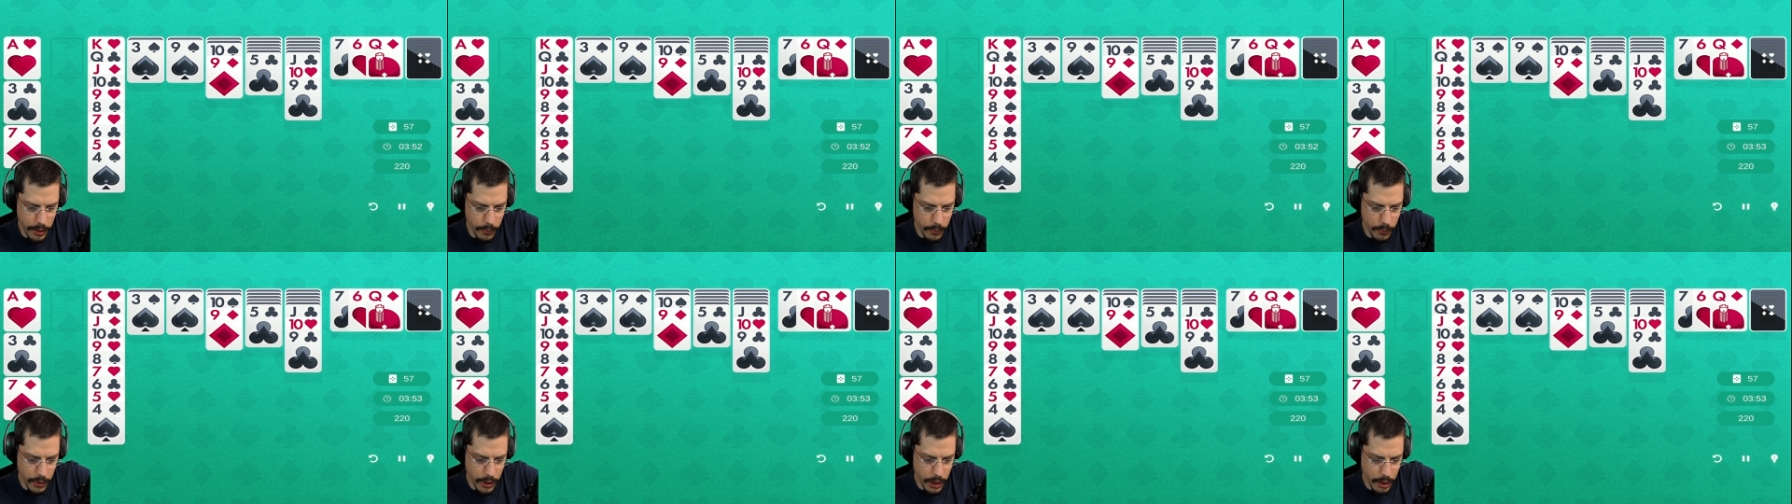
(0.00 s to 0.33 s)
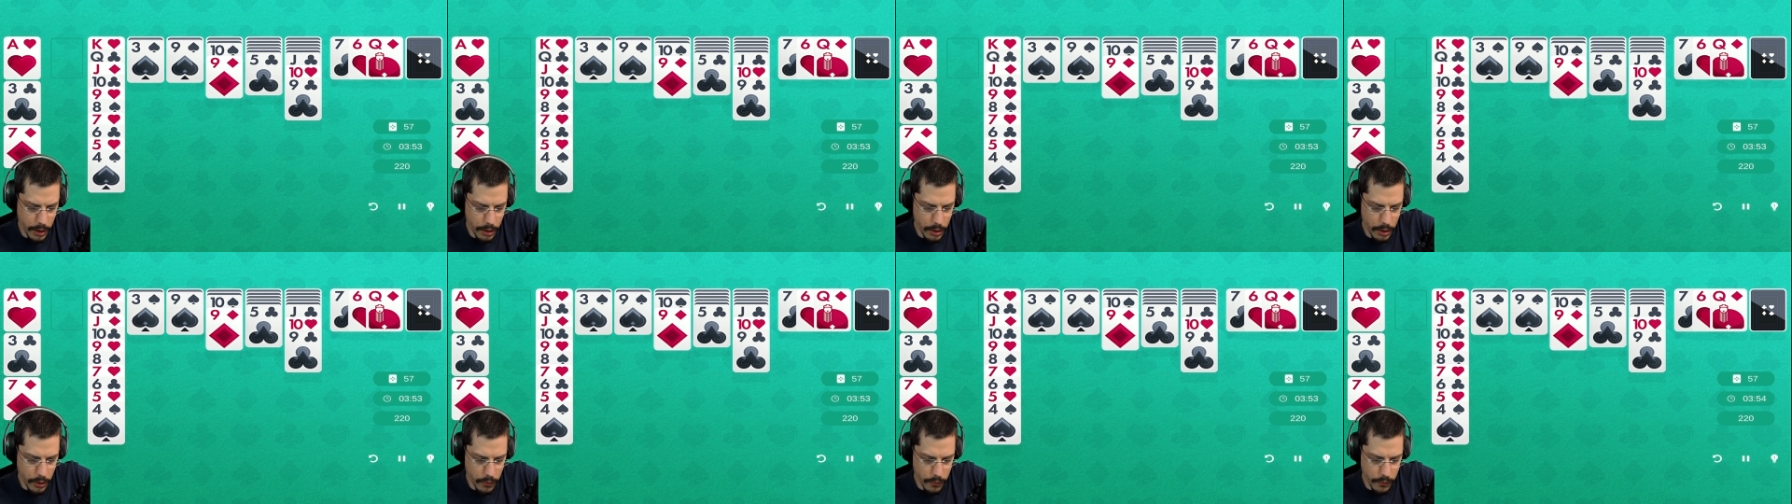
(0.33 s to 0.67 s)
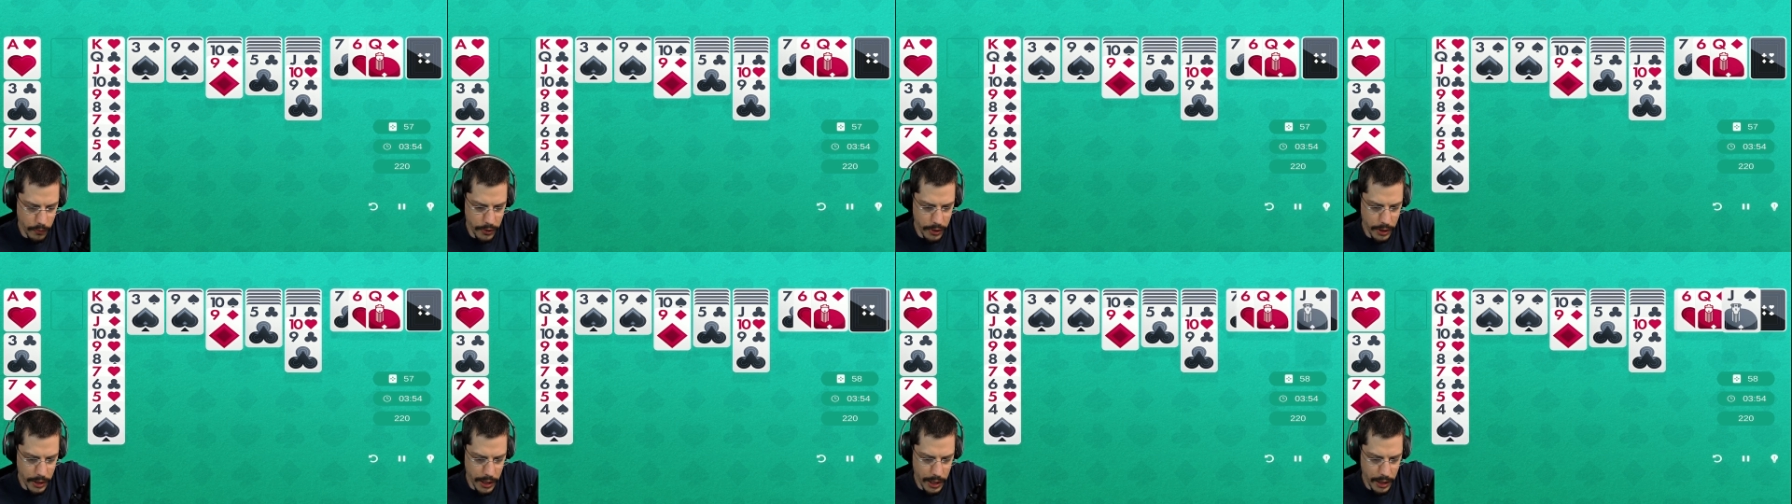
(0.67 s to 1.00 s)
we can go with
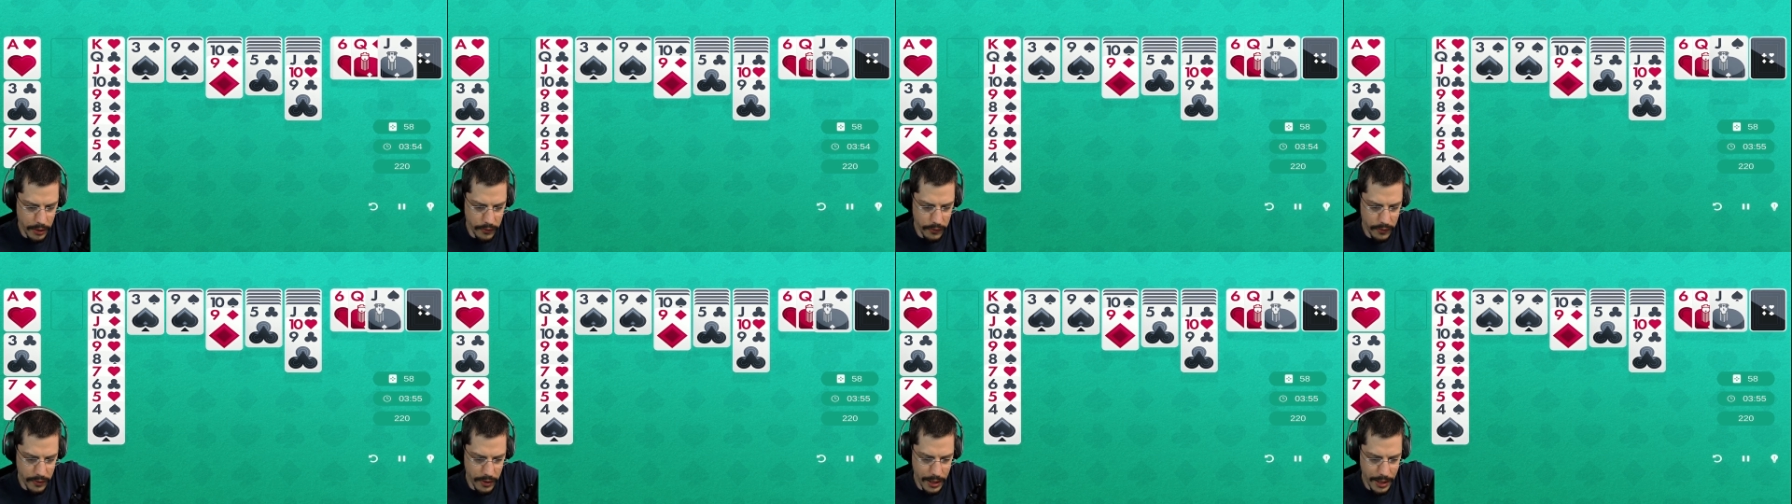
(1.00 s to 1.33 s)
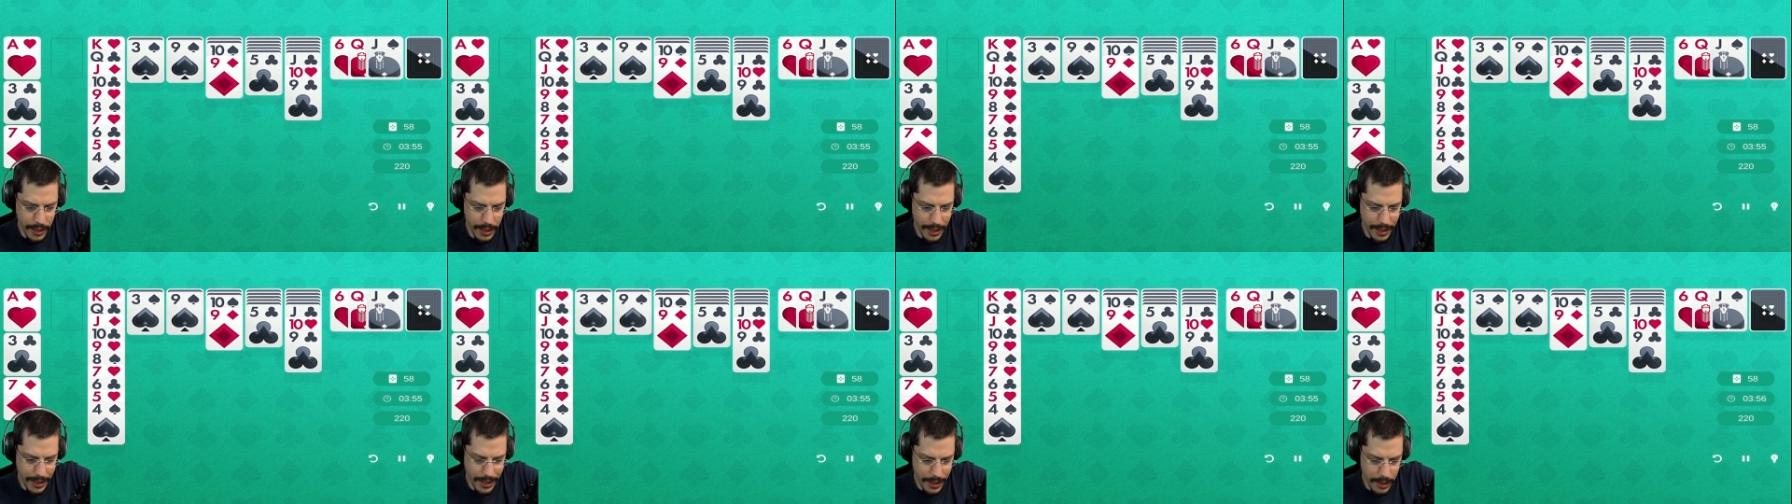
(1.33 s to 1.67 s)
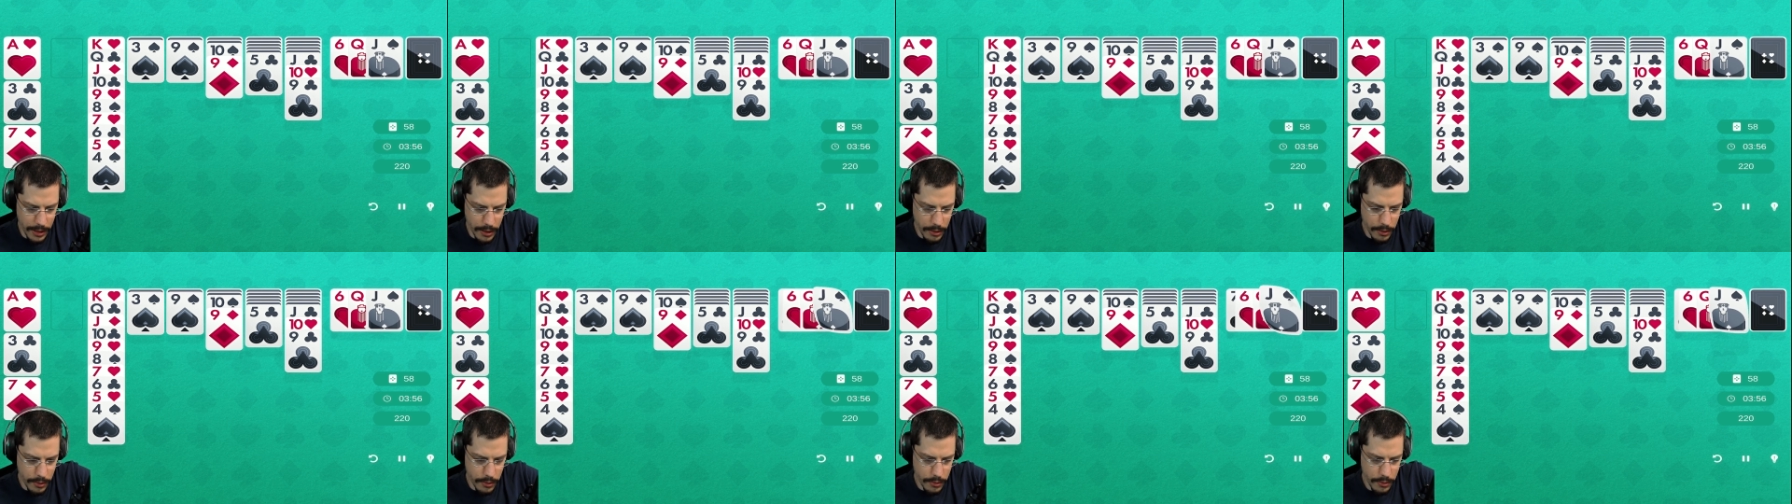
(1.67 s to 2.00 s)
the next
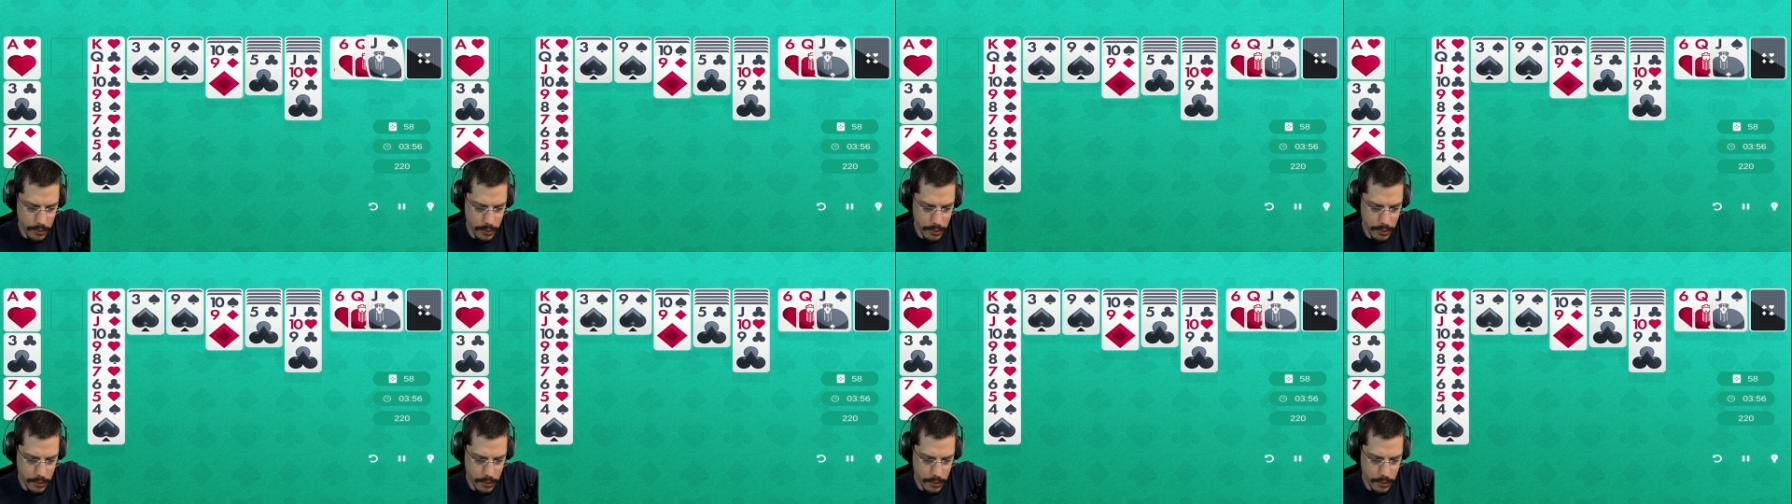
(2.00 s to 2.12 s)
king.